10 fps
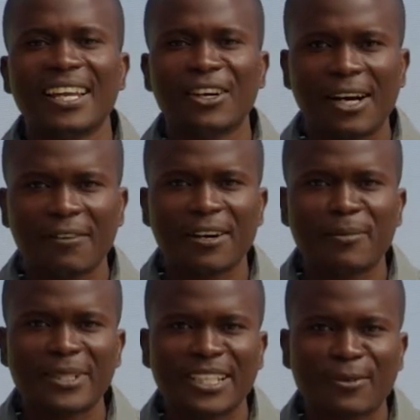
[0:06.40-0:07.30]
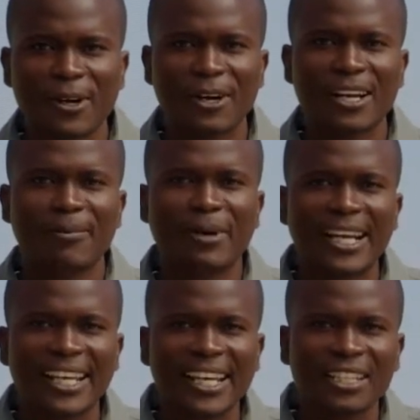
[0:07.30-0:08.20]
Hello our farmers, and welcome
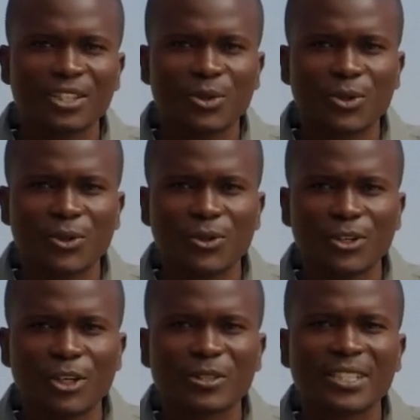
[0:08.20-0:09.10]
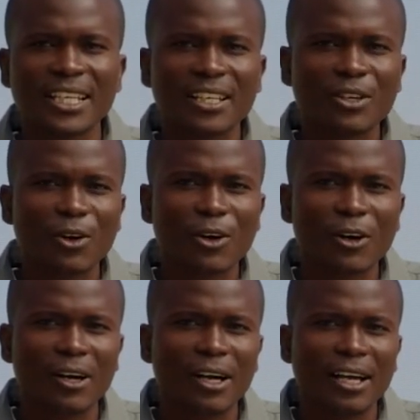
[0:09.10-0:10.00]
again to your Seed
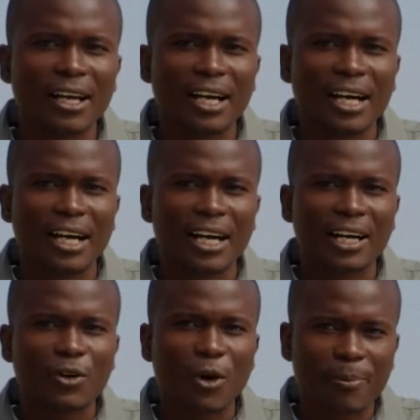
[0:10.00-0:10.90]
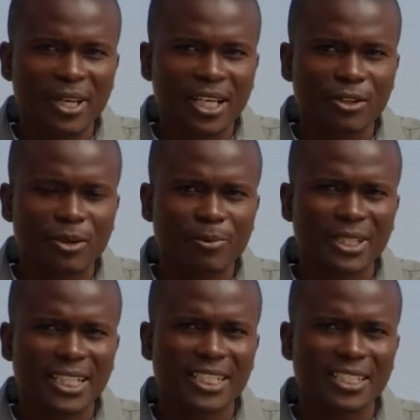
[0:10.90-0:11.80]
Co cropping and crop
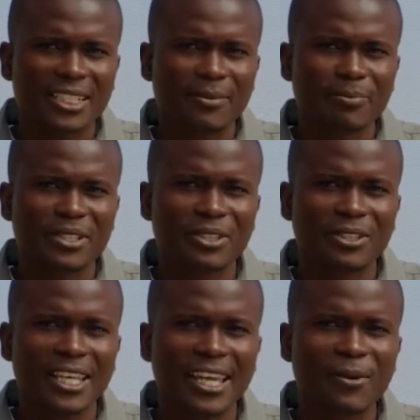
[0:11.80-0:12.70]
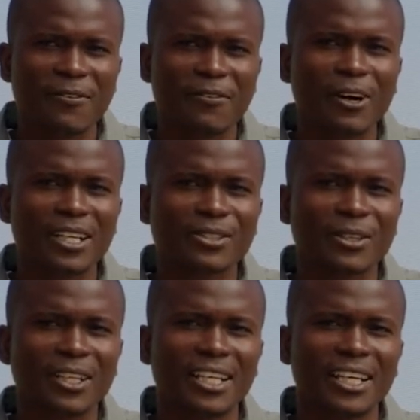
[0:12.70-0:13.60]
production tips. Today we focus
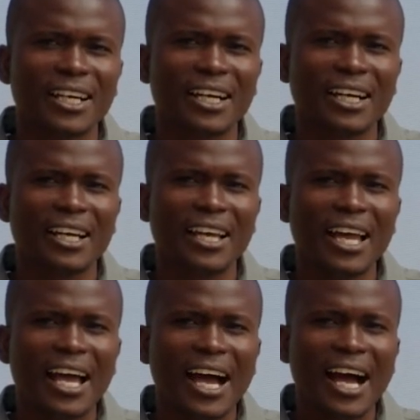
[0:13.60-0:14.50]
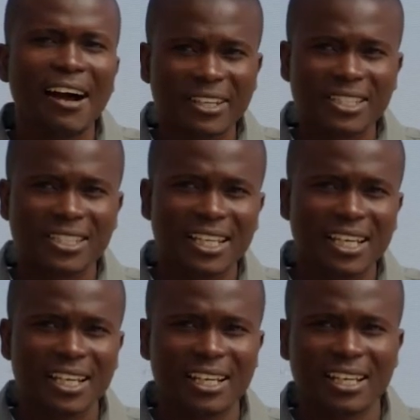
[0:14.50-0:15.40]
on
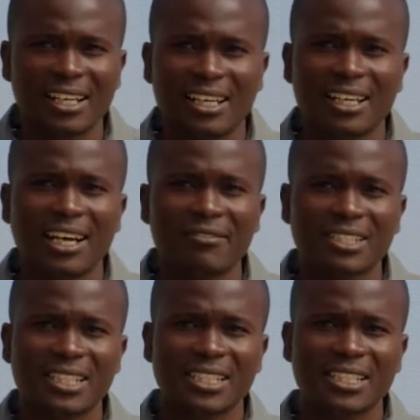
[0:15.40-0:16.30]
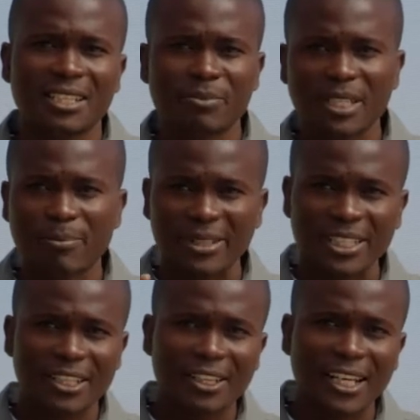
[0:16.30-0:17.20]
harvesting tips, in
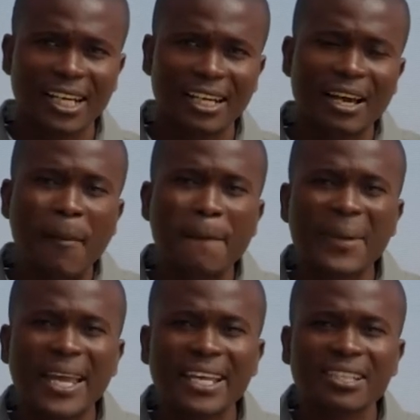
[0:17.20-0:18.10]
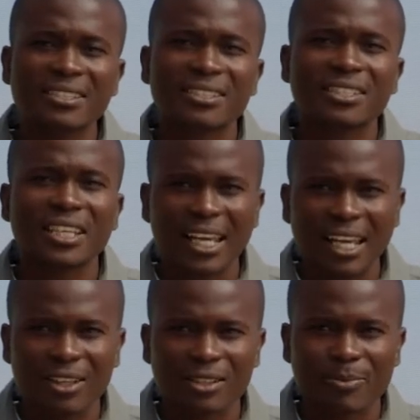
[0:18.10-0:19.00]
particular maize
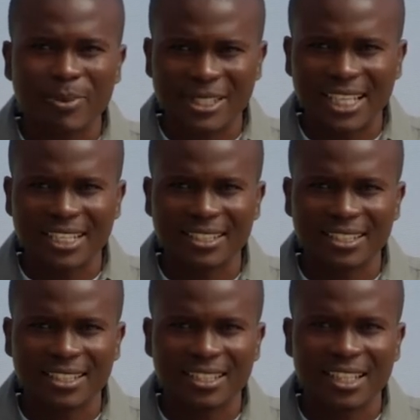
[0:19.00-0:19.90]
shell out percent.